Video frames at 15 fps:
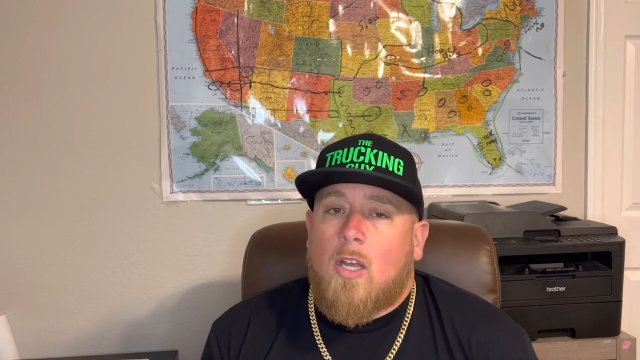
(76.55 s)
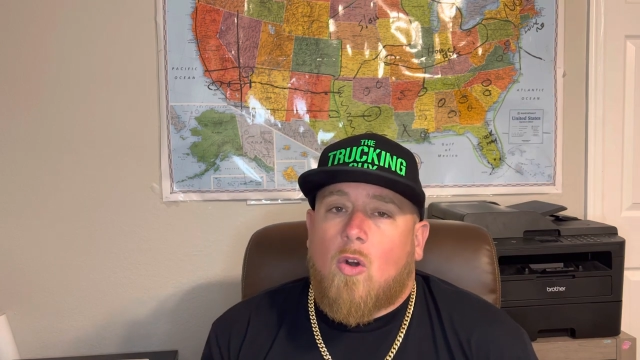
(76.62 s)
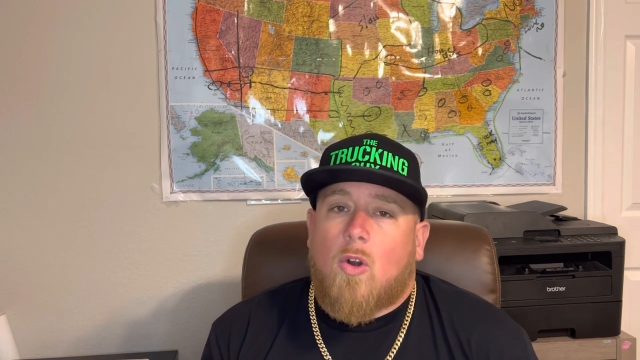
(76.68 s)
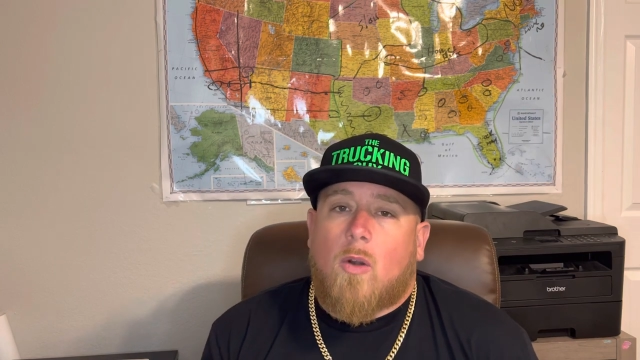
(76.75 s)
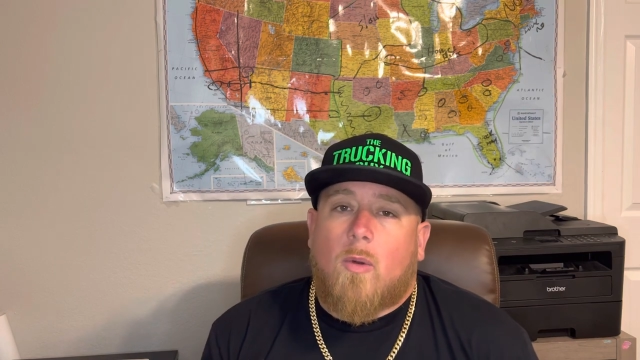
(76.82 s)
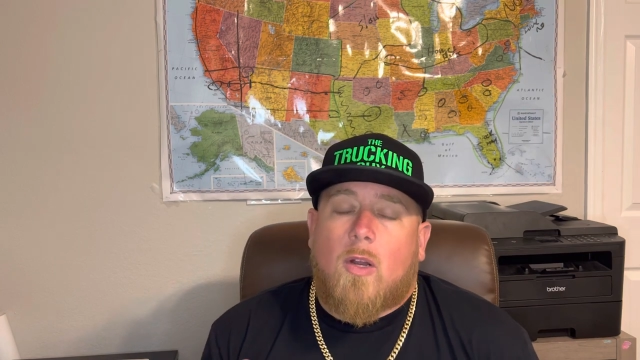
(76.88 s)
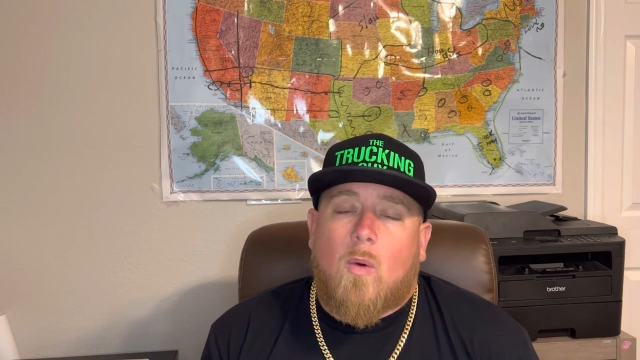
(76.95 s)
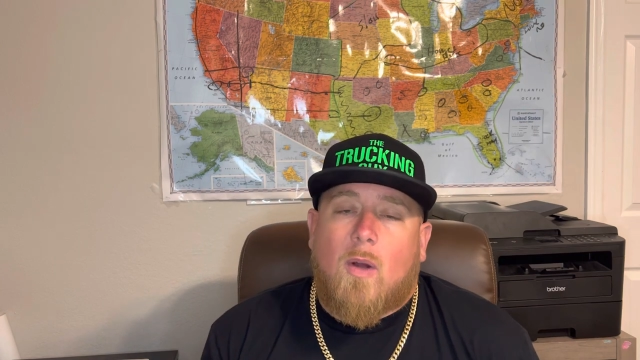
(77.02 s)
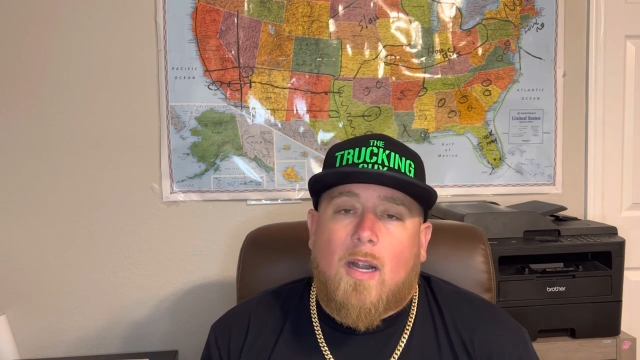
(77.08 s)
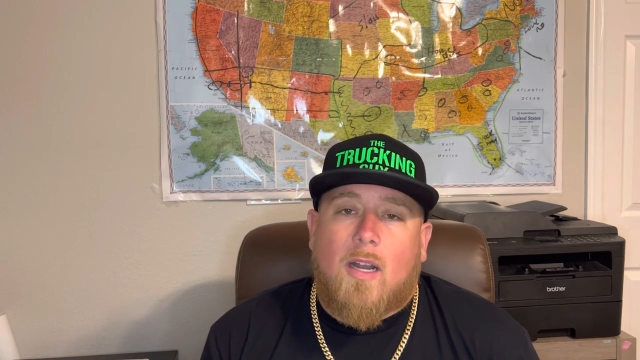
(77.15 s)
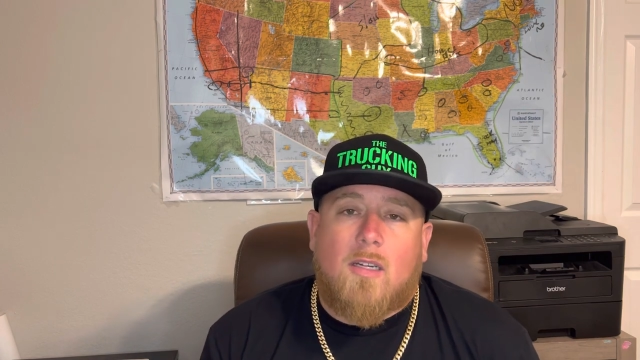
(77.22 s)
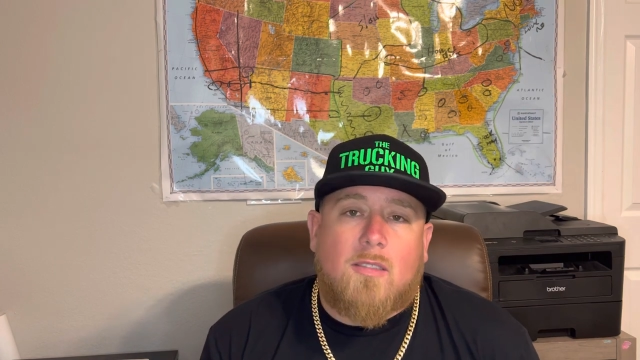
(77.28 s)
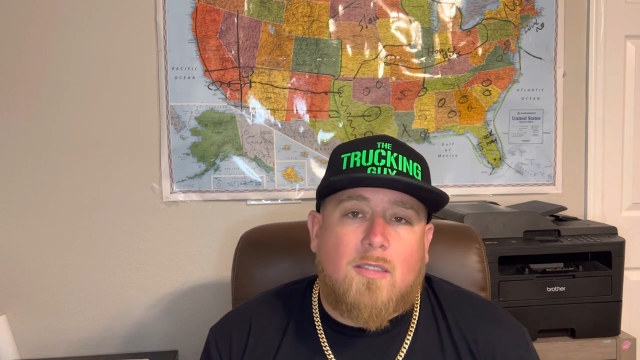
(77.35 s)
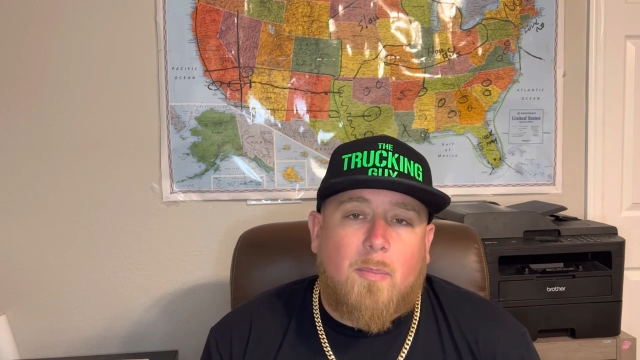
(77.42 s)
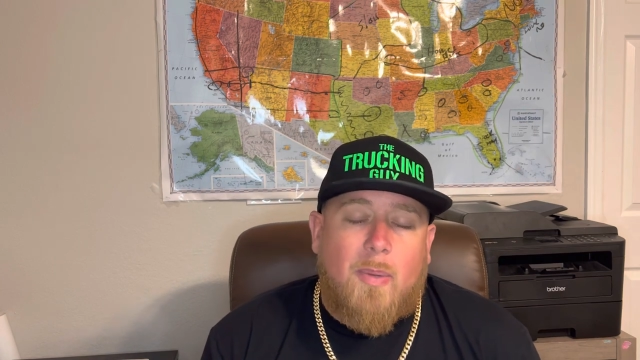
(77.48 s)
or it
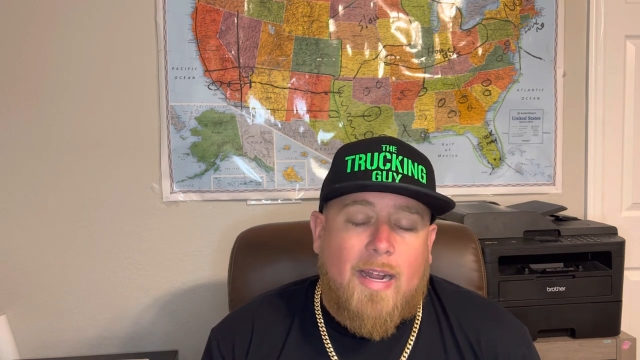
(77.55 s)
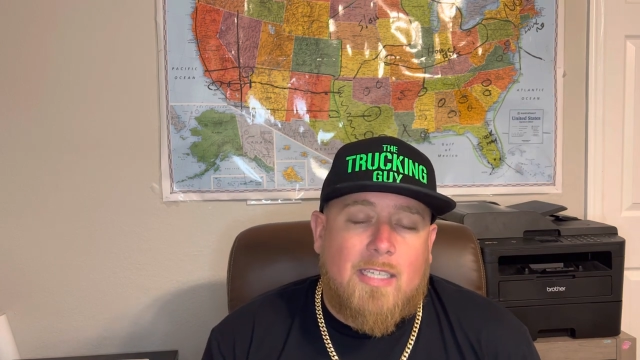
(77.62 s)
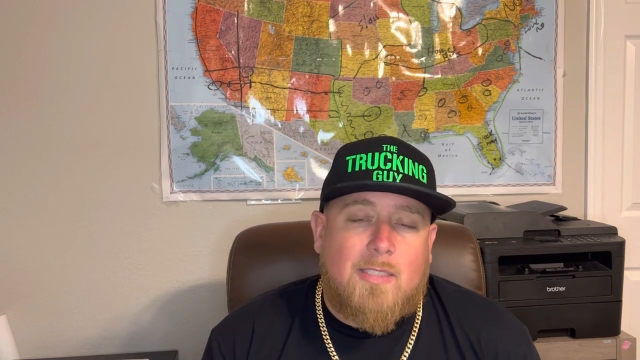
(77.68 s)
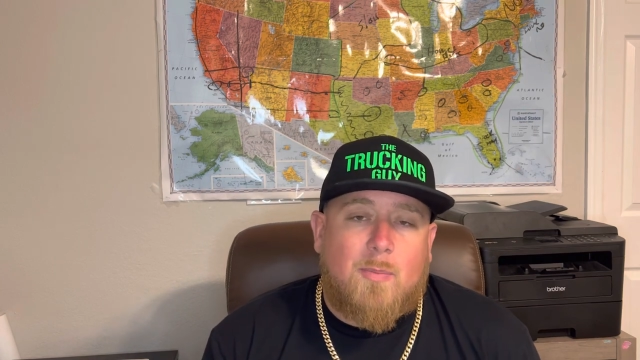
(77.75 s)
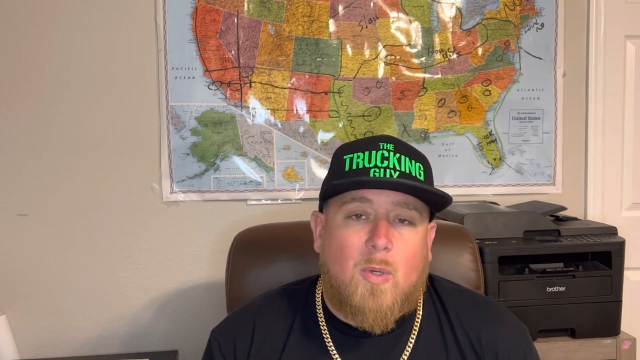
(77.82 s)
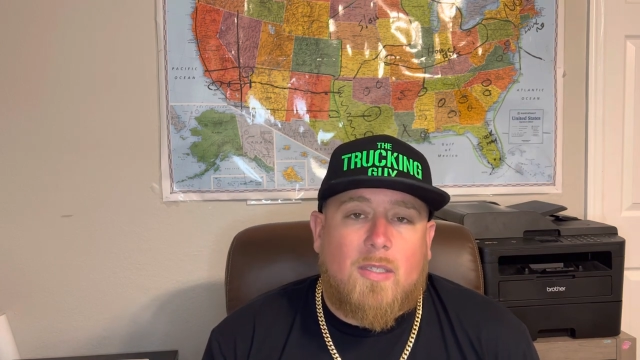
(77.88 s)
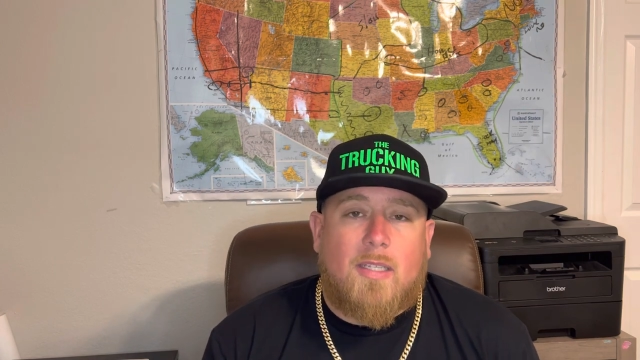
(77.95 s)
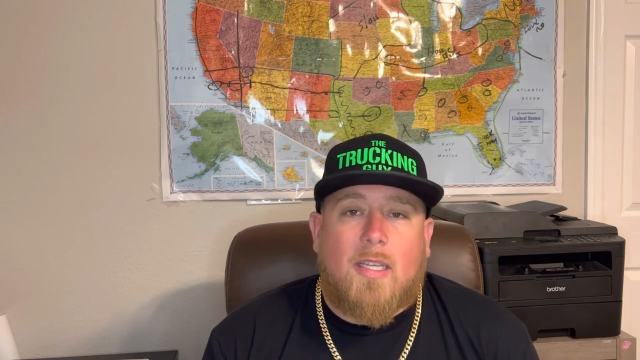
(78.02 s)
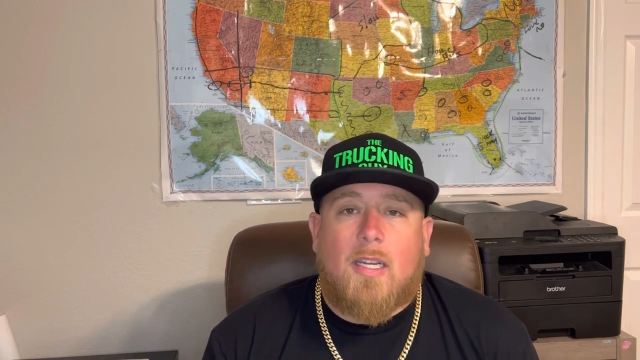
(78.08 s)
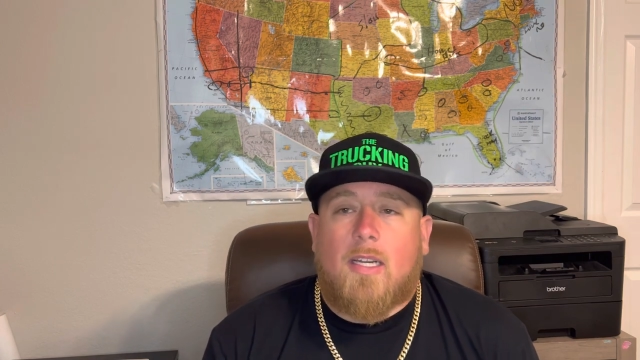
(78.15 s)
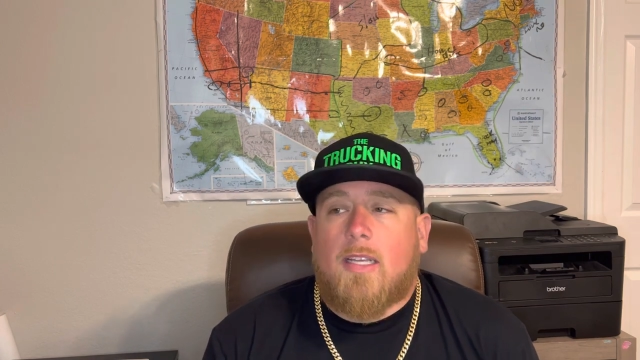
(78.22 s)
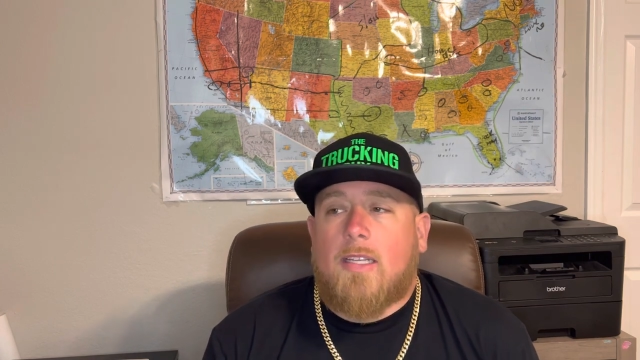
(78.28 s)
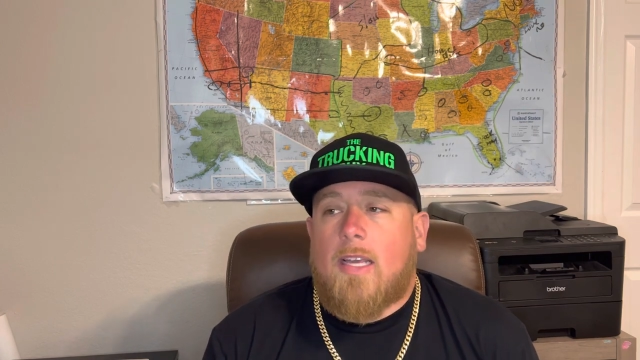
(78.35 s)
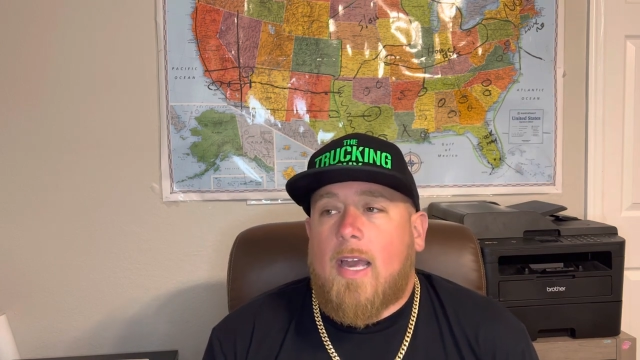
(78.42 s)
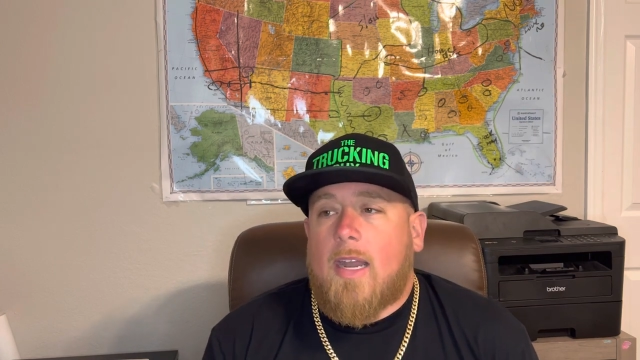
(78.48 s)
requires a passport to get
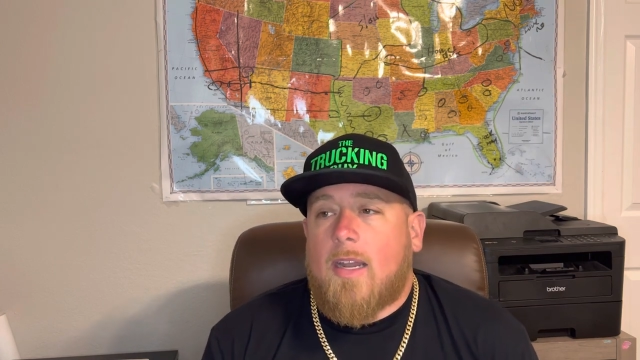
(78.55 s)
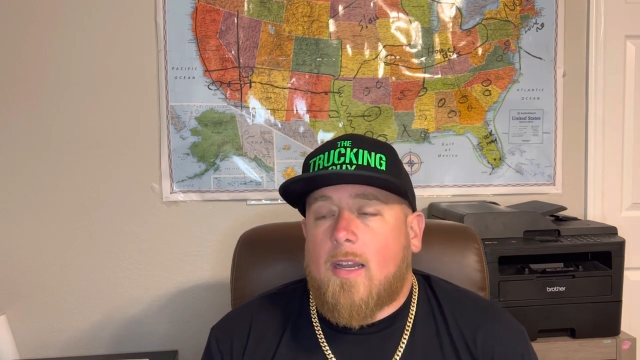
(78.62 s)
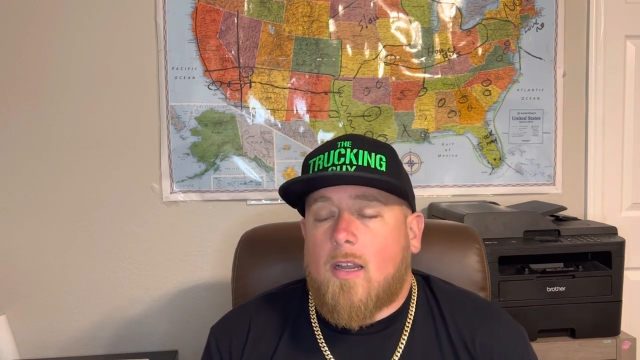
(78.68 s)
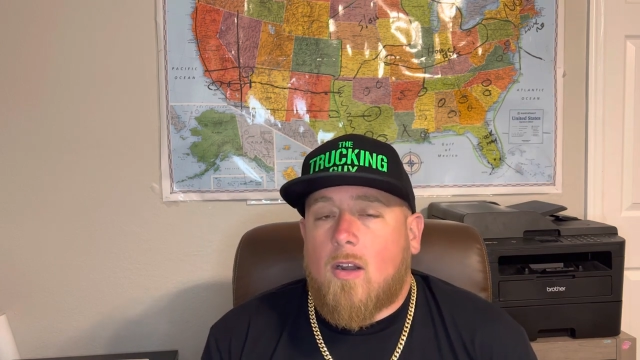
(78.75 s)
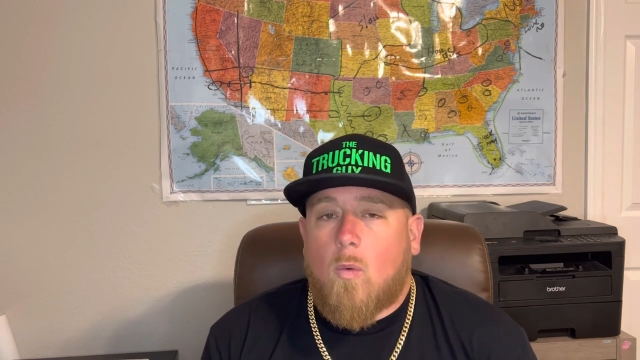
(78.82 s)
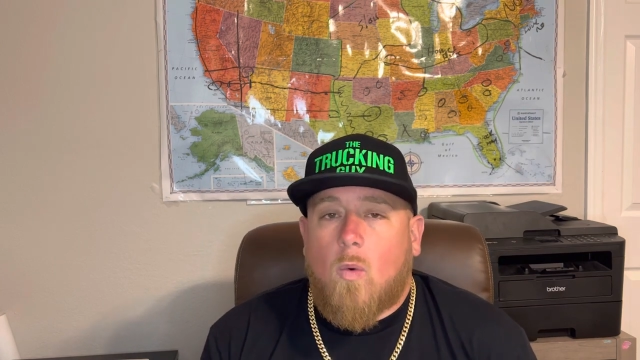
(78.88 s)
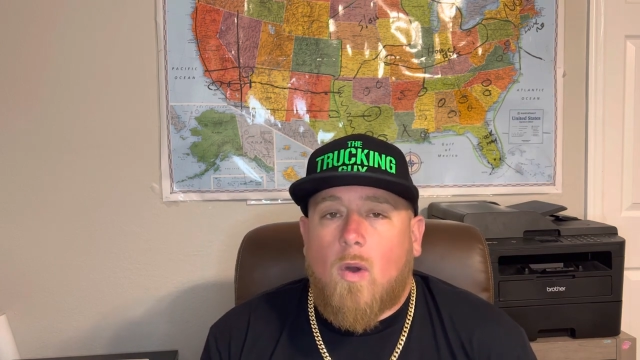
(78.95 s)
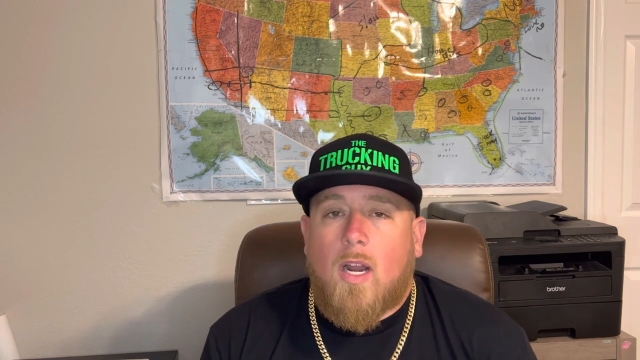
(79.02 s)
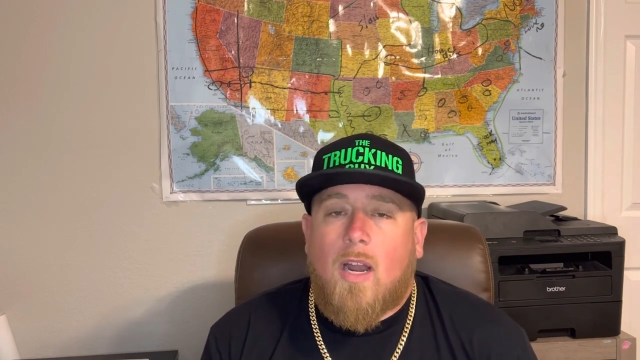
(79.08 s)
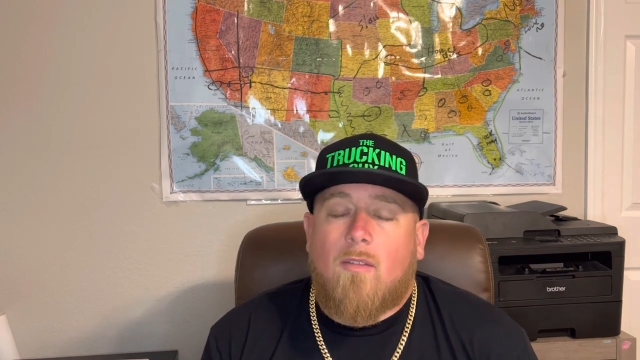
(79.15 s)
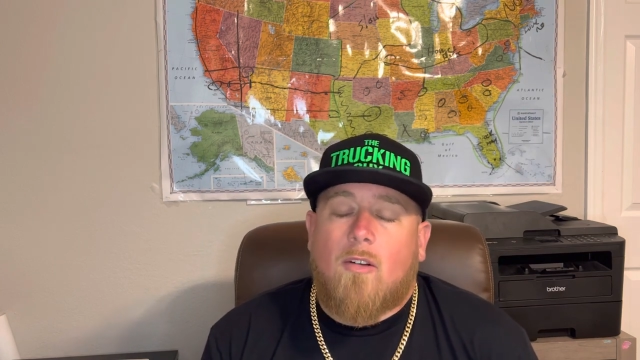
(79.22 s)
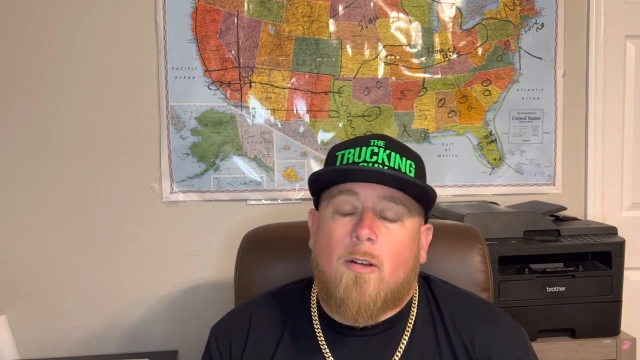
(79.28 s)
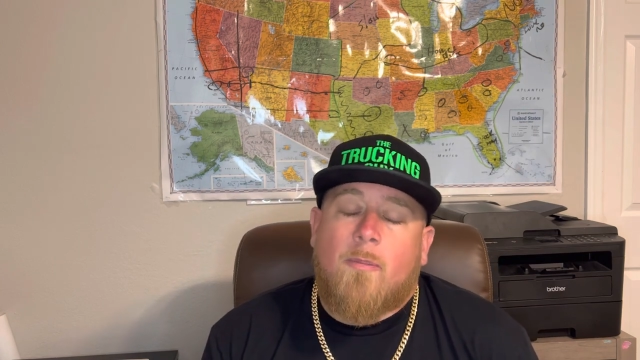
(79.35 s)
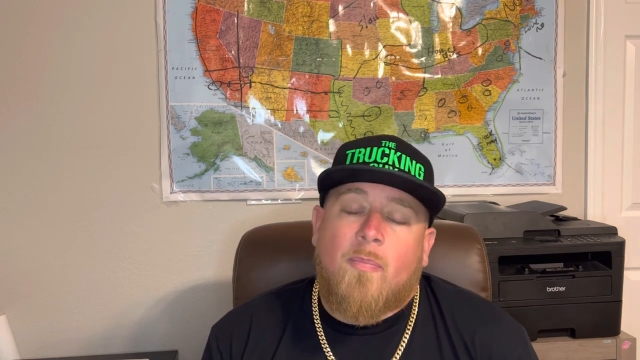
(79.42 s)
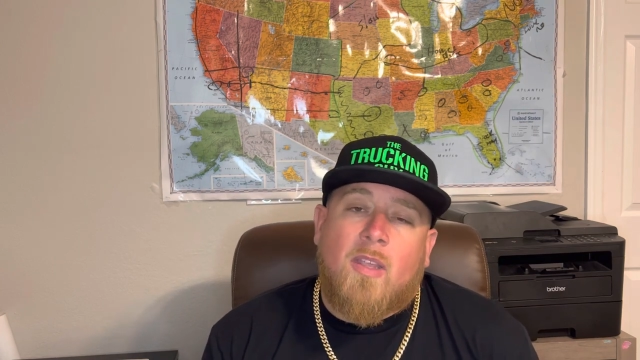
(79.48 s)
into Canada or whatever,